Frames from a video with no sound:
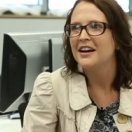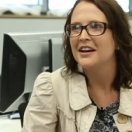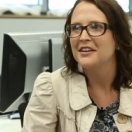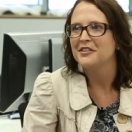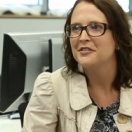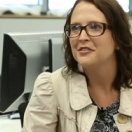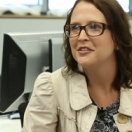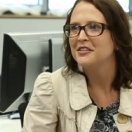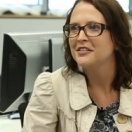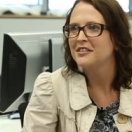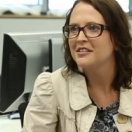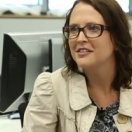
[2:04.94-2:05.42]
I
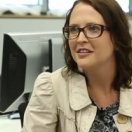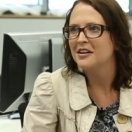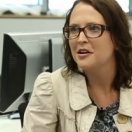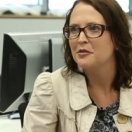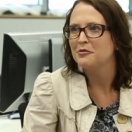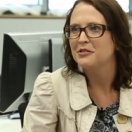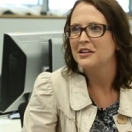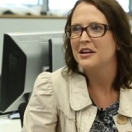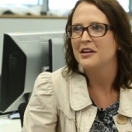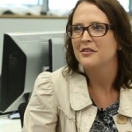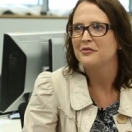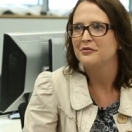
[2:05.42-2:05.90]
think I
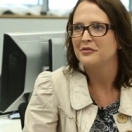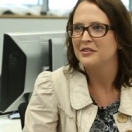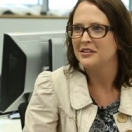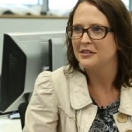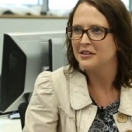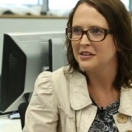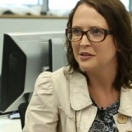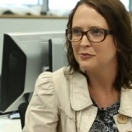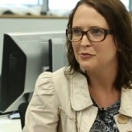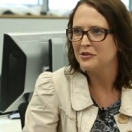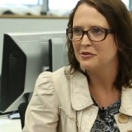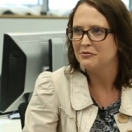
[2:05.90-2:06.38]
will have a
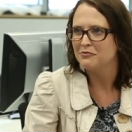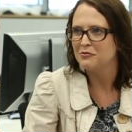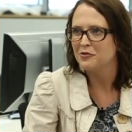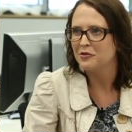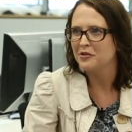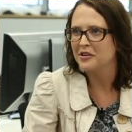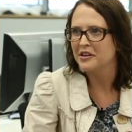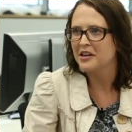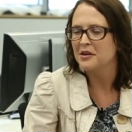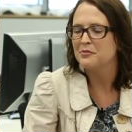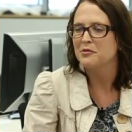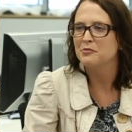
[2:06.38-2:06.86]
little bit
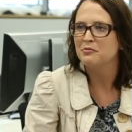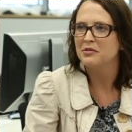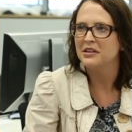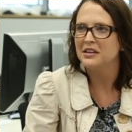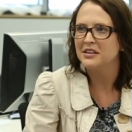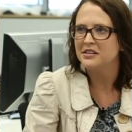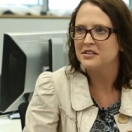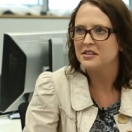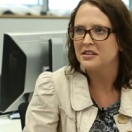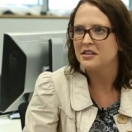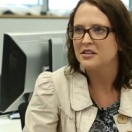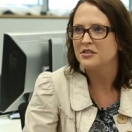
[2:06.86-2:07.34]
more
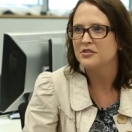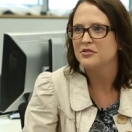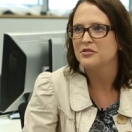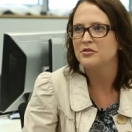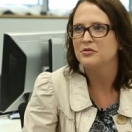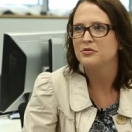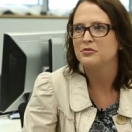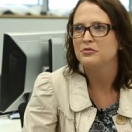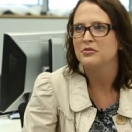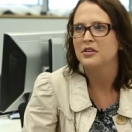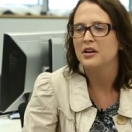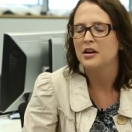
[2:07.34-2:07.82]
capability
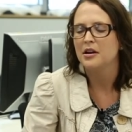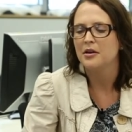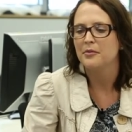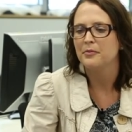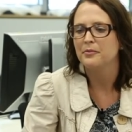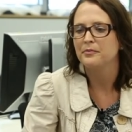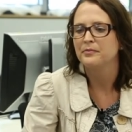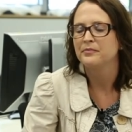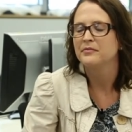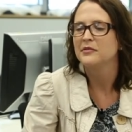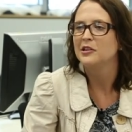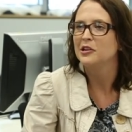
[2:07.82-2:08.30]
to
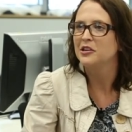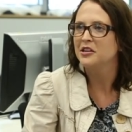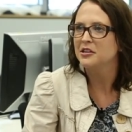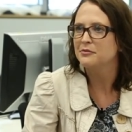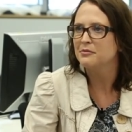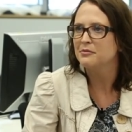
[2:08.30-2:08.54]
um, look